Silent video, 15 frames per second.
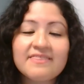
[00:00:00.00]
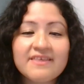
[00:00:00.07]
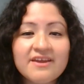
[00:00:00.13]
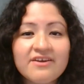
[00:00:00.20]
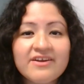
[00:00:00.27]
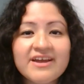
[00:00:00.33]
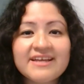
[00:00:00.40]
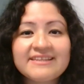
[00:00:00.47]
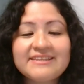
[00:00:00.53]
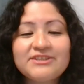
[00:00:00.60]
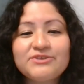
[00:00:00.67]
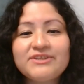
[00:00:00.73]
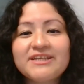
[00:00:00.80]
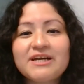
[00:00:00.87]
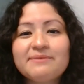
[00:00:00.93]
There, I had the
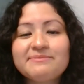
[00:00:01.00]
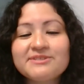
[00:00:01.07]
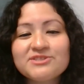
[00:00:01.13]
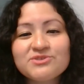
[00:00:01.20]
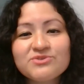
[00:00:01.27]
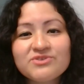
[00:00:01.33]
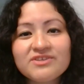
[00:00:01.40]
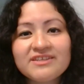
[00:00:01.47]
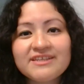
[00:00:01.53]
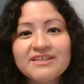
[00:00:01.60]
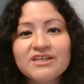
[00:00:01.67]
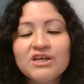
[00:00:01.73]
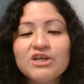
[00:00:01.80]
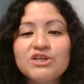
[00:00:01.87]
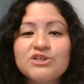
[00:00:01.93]
unique
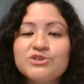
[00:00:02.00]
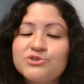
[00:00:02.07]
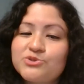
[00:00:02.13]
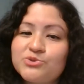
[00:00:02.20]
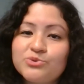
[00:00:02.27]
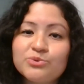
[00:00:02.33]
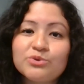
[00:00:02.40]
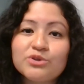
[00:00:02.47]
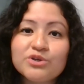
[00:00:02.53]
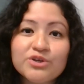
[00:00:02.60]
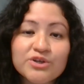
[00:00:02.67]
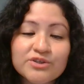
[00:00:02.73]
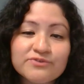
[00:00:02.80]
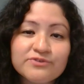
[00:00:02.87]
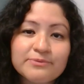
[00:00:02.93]
opportunity to
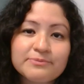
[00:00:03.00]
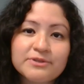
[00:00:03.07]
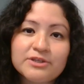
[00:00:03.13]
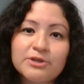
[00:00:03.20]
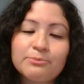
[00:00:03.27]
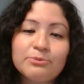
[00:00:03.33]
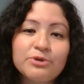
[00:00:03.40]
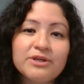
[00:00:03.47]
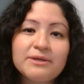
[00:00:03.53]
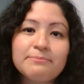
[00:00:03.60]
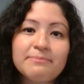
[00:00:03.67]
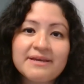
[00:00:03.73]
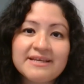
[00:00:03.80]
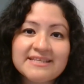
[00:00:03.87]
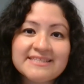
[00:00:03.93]
learn from the
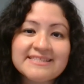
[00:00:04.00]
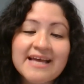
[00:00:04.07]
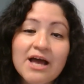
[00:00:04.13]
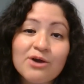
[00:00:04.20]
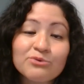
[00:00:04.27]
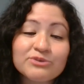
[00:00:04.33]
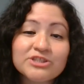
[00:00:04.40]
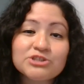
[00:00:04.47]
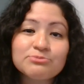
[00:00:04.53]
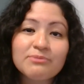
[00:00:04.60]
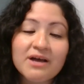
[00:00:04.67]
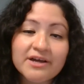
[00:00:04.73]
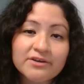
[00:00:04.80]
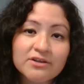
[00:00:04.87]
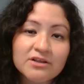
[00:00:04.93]
community-based outreach
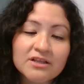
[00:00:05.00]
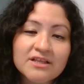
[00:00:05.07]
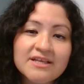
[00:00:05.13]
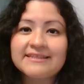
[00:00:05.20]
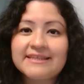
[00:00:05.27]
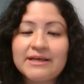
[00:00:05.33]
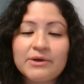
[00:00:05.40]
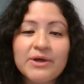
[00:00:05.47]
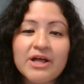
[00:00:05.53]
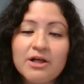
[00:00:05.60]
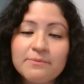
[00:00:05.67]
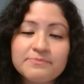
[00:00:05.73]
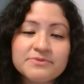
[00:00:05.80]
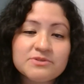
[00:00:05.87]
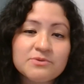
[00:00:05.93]
model that
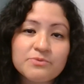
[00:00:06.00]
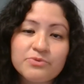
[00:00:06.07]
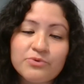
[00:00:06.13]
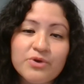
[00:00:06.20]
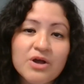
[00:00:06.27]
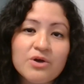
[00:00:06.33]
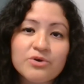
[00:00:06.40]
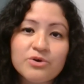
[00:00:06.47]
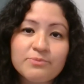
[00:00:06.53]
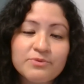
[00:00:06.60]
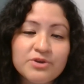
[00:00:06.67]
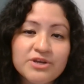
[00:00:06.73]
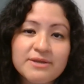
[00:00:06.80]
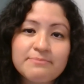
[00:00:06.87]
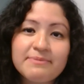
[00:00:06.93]
helped throughout
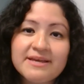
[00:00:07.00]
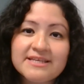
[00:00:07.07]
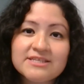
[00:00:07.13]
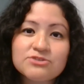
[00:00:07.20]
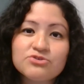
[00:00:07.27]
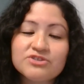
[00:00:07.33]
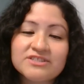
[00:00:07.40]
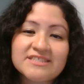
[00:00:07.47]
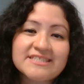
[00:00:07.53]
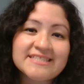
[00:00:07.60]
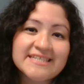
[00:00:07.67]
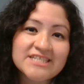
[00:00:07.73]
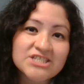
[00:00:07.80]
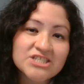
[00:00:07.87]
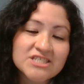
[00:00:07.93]
community-based
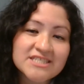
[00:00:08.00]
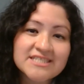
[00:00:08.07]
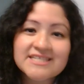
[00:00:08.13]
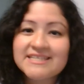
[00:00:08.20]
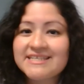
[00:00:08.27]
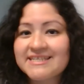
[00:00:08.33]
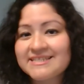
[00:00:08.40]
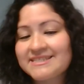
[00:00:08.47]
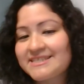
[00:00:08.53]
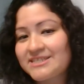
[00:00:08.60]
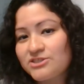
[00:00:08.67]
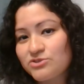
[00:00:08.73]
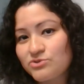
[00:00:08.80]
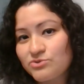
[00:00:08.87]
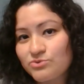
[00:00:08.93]
organizations
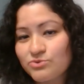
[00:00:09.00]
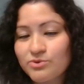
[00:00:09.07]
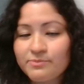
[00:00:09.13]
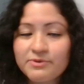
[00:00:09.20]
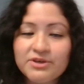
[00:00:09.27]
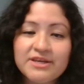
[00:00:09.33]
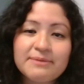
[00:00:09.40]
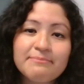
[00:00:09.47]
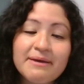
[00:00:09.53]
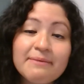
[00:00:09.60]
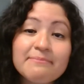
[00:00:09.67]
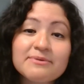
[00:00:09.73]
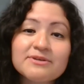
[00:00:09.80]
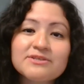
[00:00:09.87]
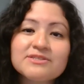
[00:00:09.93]
connecting to community
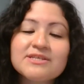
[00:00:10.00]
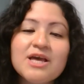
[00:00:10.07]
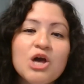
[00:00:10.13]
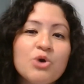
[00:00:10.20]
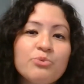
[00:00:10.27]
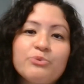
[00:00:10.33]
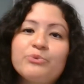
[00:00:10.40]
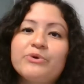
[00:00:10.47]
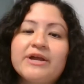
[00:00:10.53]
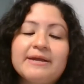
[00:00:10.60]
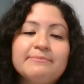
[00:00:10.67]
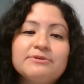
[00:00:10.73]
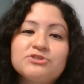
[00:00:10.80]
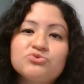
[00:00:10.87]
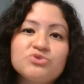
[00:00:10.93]
members. We were
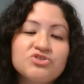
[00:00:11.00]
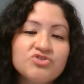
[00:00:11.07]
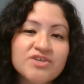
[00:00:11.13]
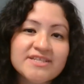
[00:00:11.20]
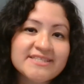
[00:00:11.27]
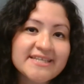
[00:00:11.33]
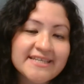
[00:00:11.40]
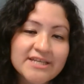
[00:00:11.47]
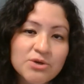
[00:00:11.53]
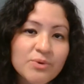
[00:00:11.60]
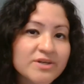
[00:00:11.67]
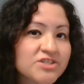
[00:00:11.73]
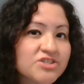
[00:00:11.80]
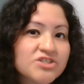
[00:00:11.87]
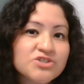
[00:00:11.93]
able to address any
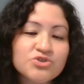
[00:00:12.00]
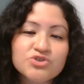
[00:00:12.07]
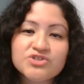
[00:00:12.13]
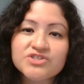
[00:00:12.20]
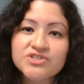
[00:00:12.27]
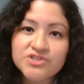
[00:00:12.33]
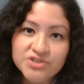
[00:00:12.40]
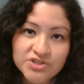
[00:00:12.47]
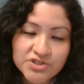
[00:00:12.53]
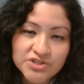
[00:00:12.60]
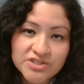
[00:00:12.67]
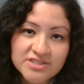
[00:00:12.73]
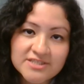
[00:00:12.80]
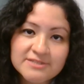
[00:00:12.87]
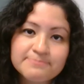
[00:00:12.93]
questions or
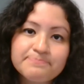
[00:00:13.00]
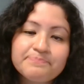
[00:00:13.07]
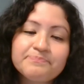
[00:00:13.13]
concerns.